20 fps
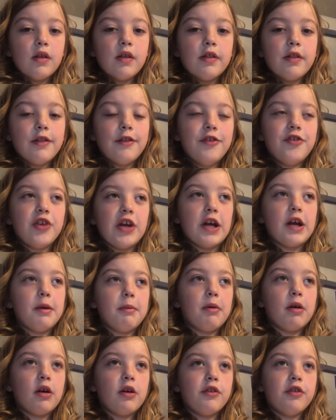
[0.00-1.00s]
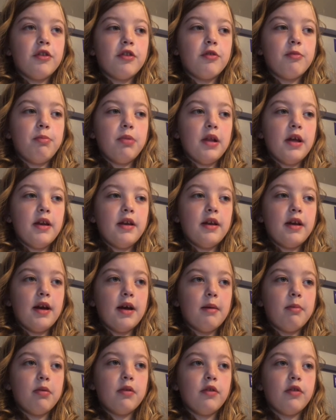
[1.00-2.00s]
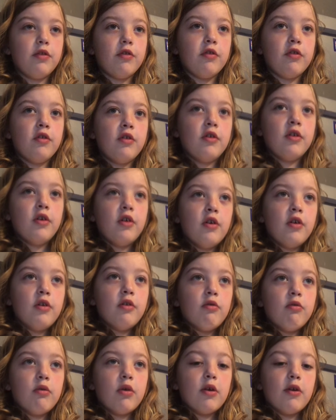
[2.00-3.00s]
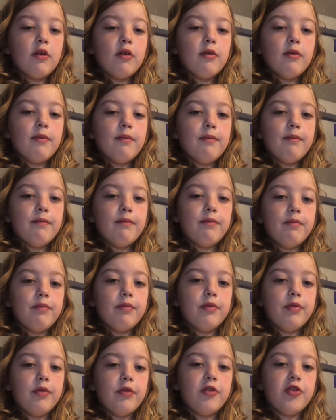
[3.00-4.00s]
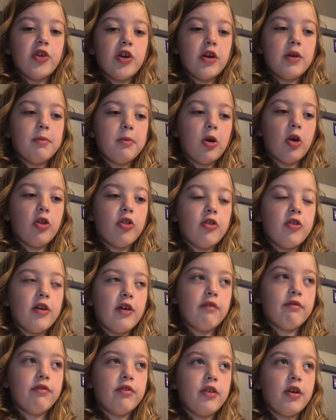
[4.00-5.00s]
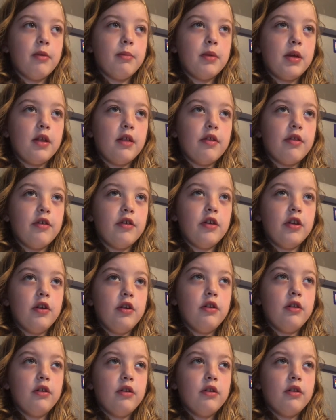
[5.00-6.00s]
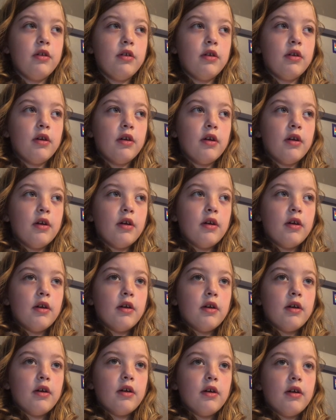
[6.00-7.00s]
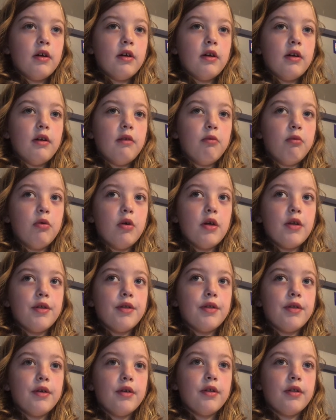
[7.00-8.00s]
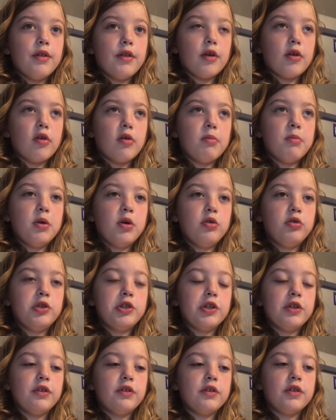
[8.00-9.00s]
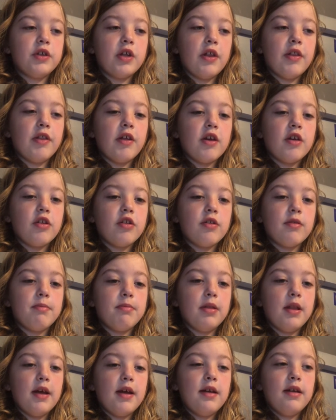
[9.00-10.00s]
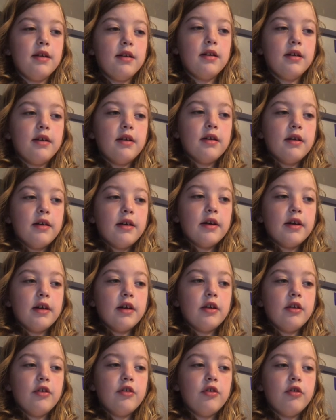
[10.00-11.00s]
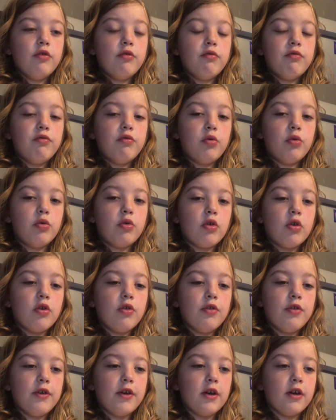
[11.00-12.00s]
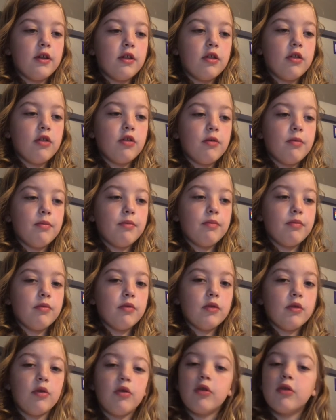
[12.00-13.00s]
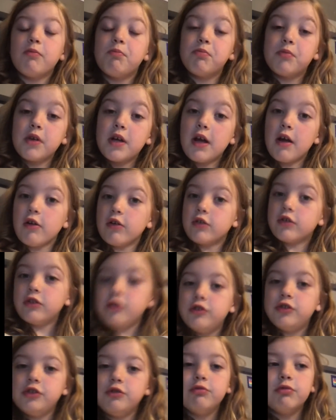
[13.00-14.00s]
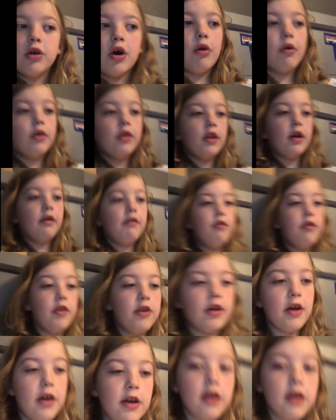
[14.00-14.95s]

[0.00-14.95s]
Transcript: the Jacob Arts split happens, where Jacob Arts have some incident with their emotions and they split into 4 things, or the characters you know and love today,